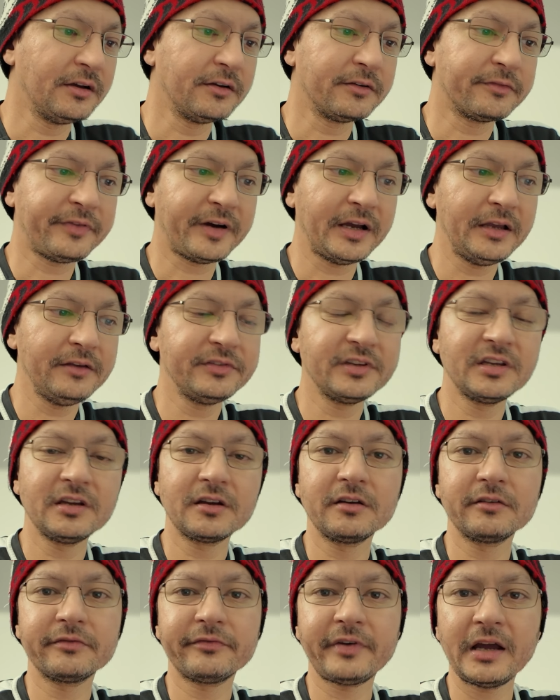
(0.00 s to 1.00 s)

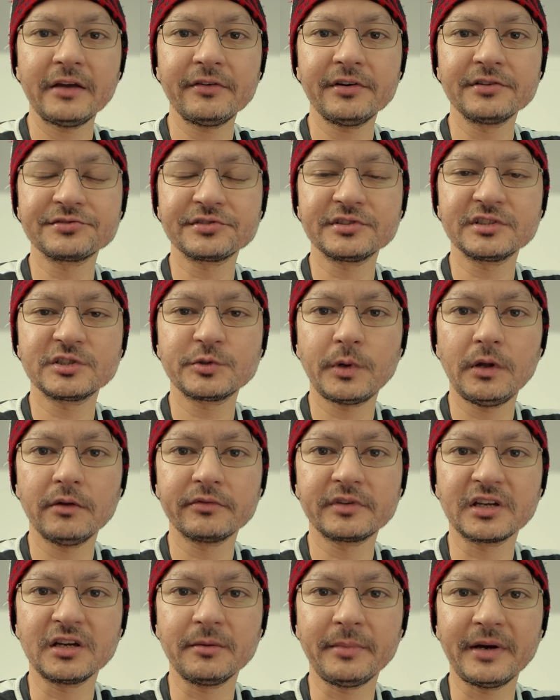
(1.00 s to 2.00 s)

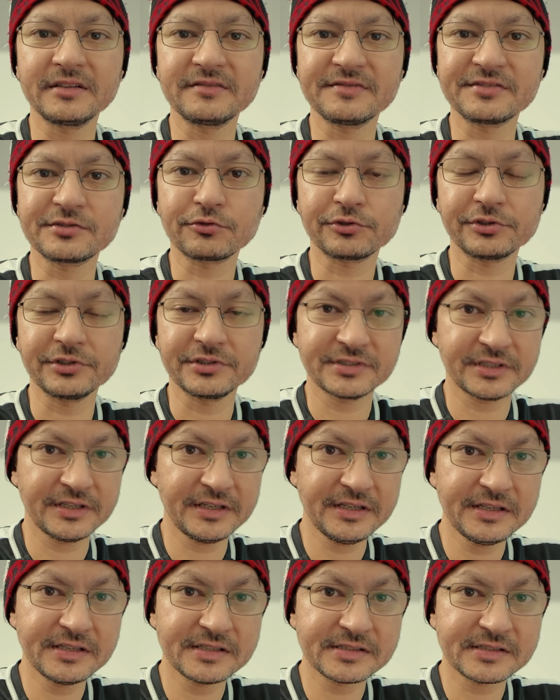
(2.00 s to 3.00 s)
512 GB of storage
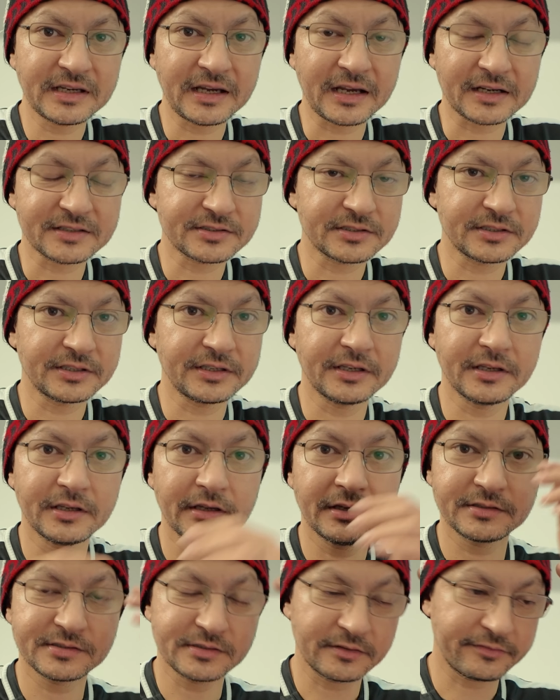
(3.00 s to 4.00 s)
is actually
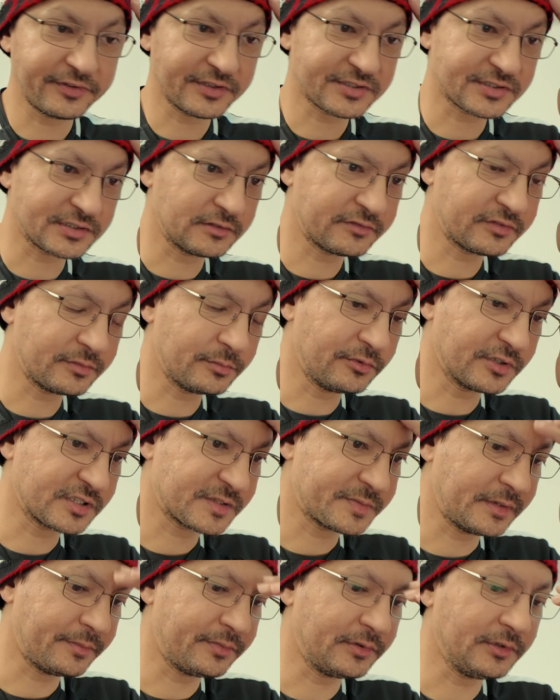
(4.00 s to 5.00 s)
sufficient for
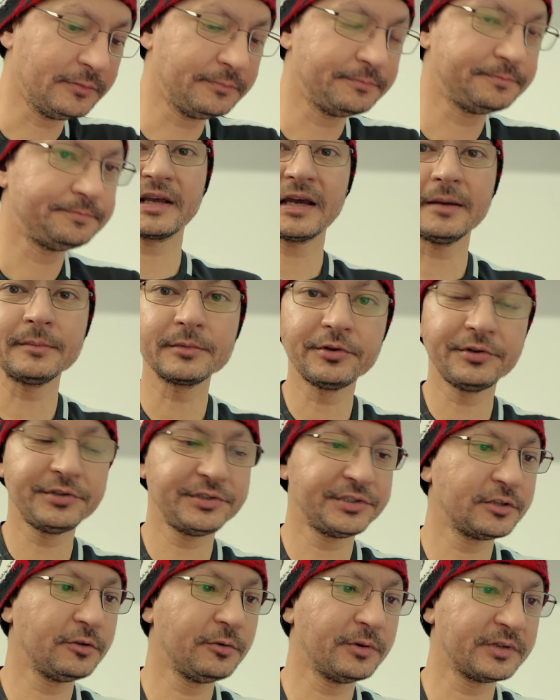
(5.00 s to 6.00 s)
most people, but I'm
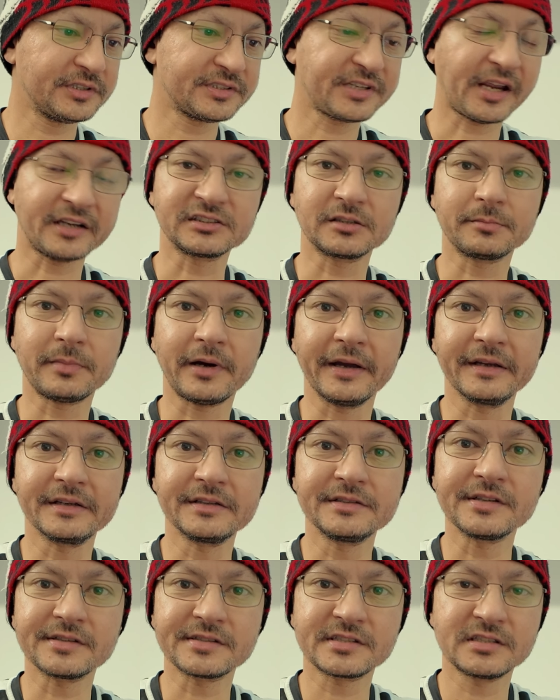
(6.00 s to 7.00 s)
going to go with a
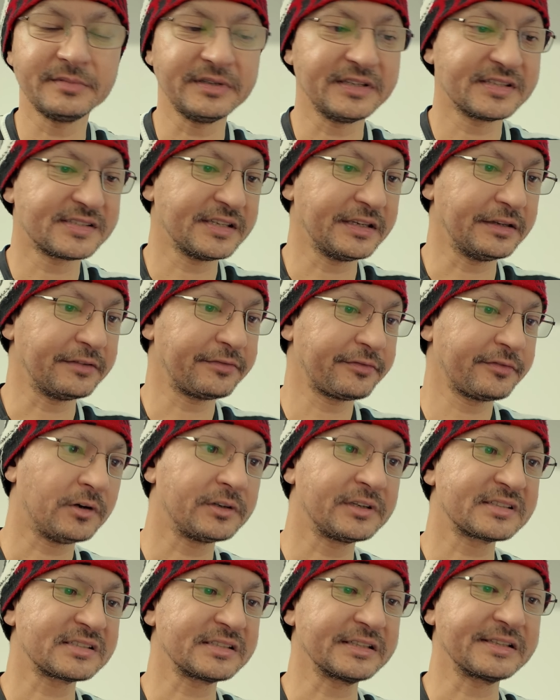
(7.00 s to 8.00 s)
terabyte just to be safe.
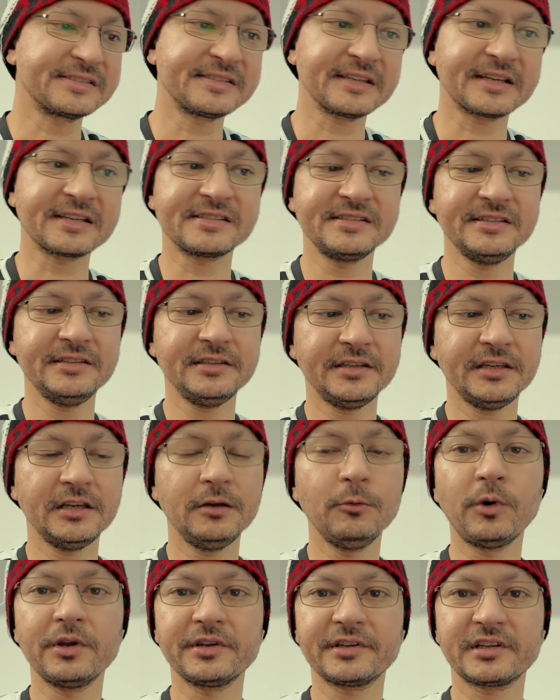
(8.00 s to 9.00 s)
Honestly, 16
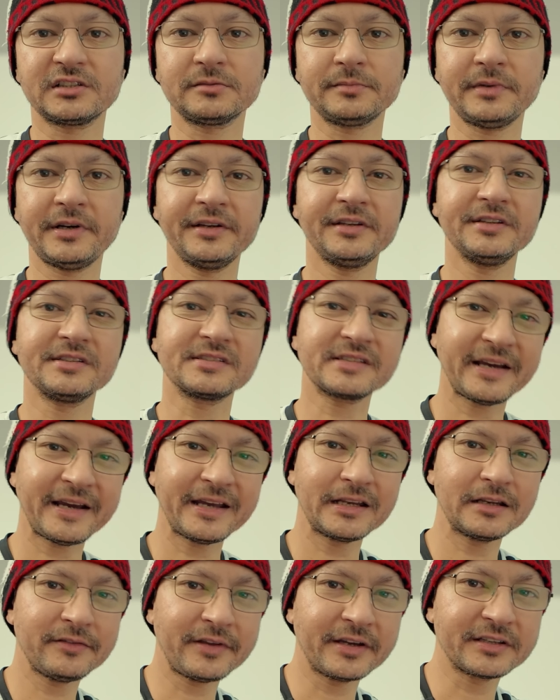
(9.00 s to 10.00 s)
gig, 1 terabyte is
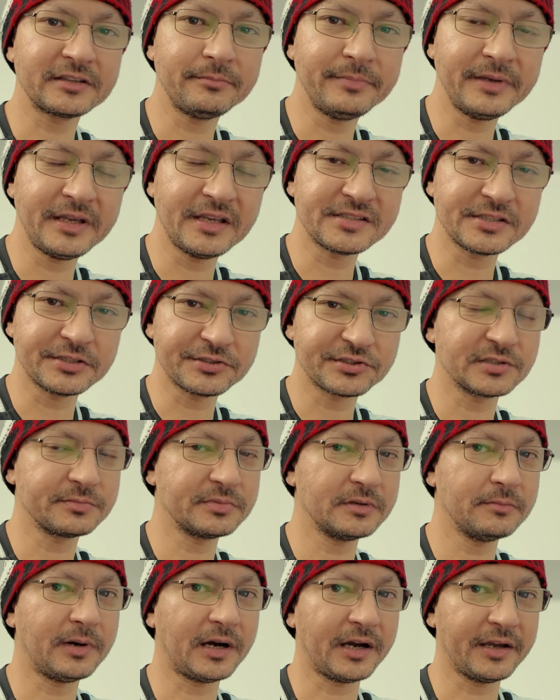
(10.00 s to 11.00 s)
kind of like the base you should
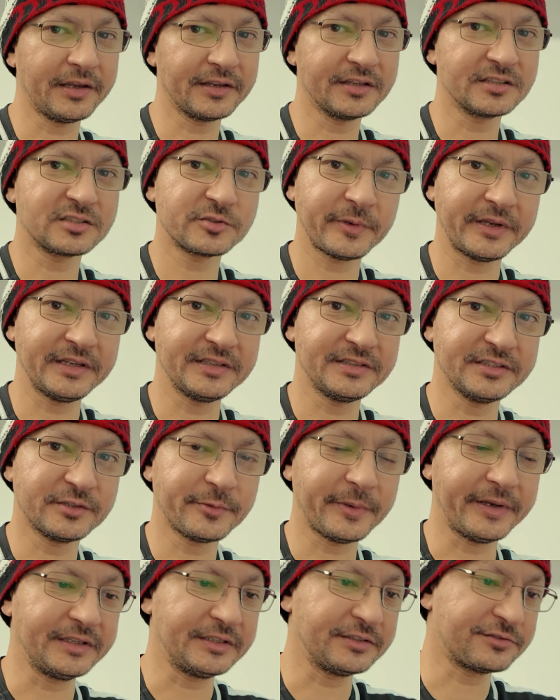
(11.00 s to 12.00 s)
be buying in
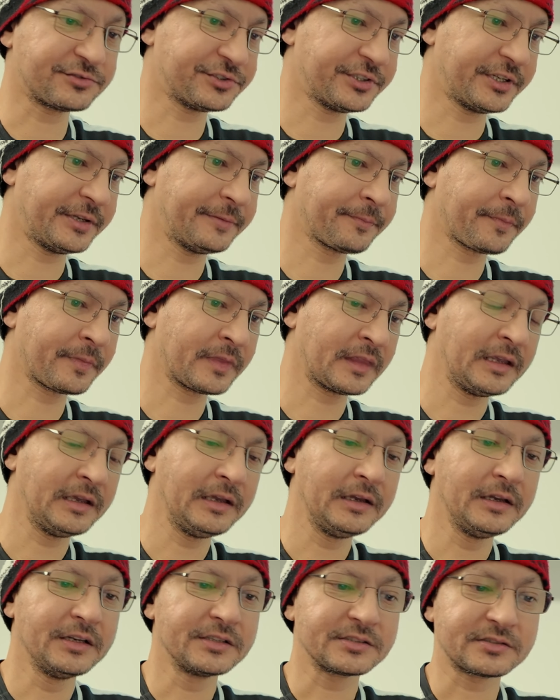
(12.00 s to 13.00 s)
2023.
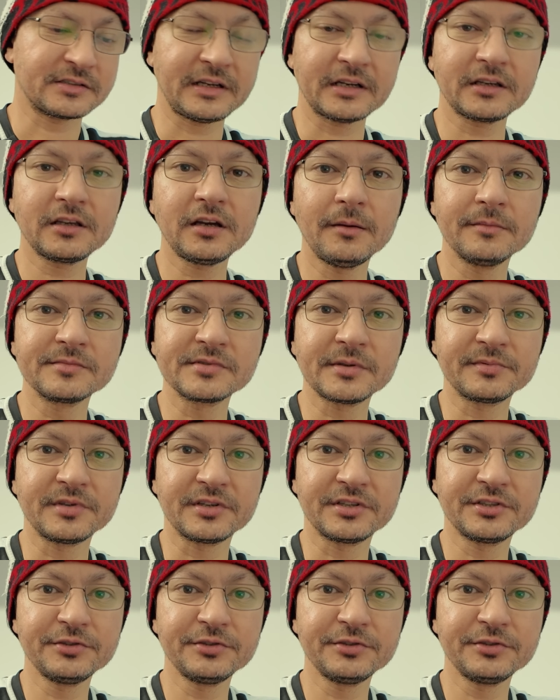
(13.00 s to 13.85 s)
So that comes up to